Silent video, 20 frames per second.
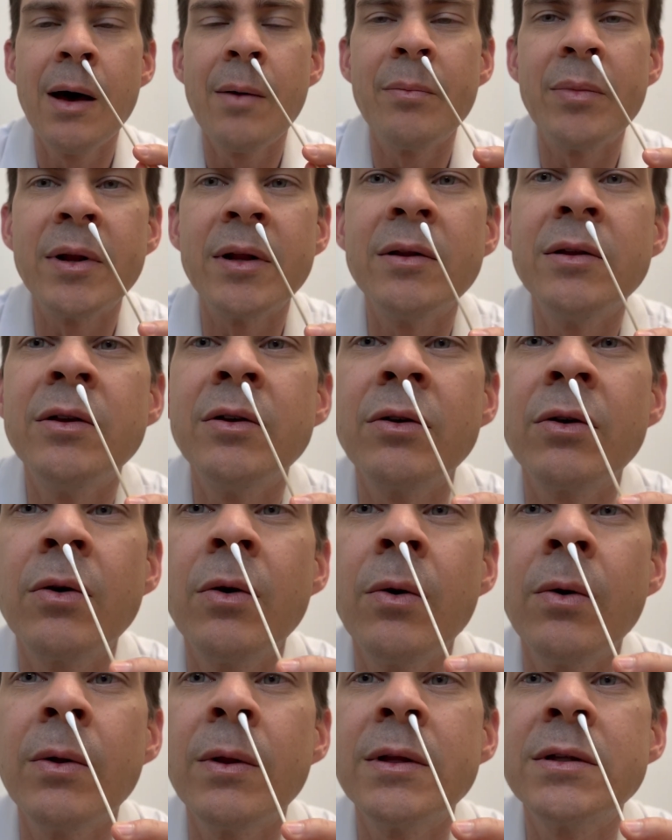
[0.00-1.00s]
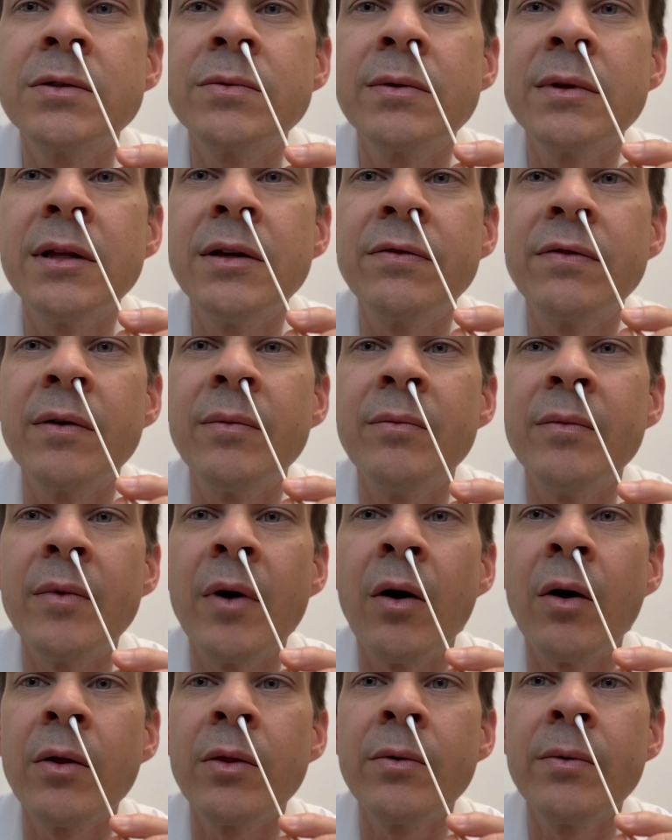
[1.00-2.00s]
But your goal is really from
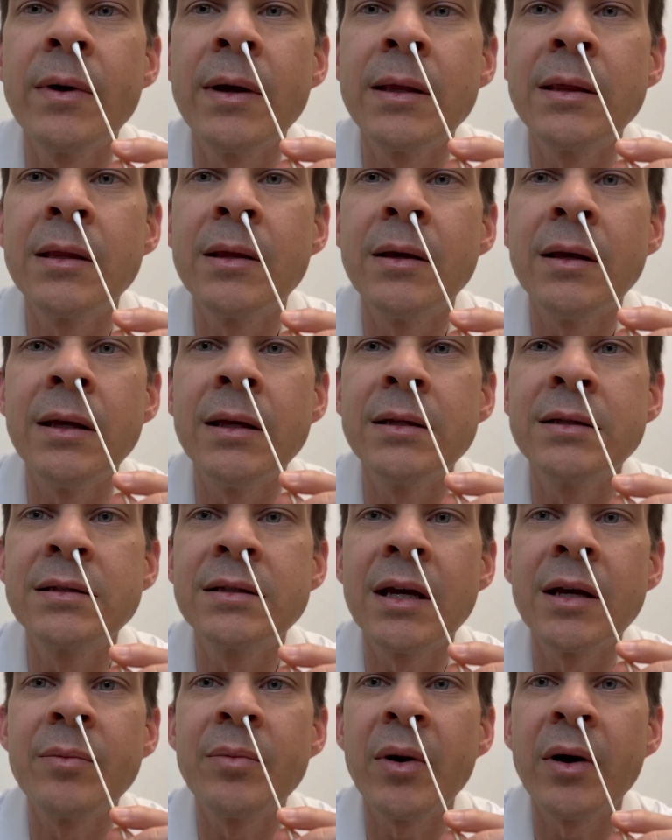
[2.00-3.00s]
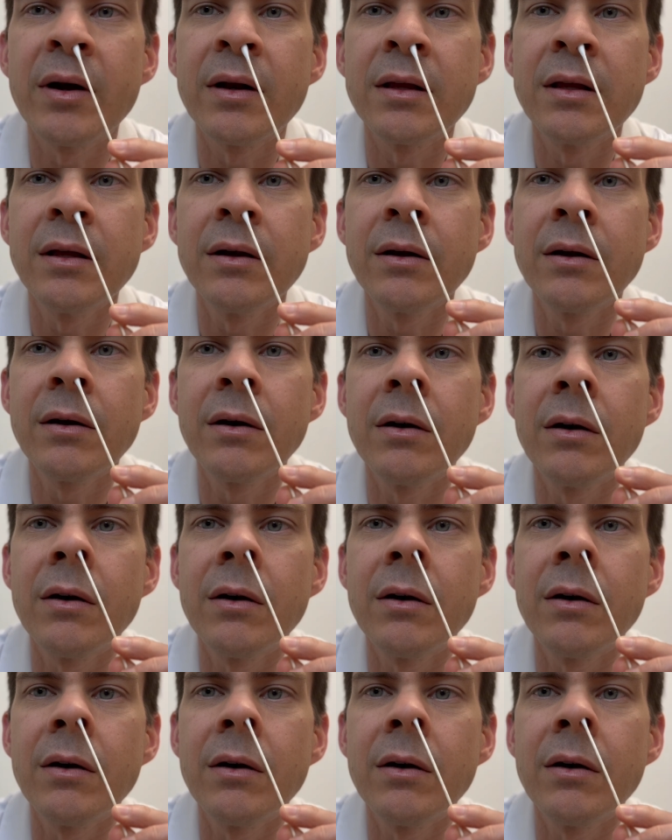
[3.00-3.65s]
all the way at the inside part here,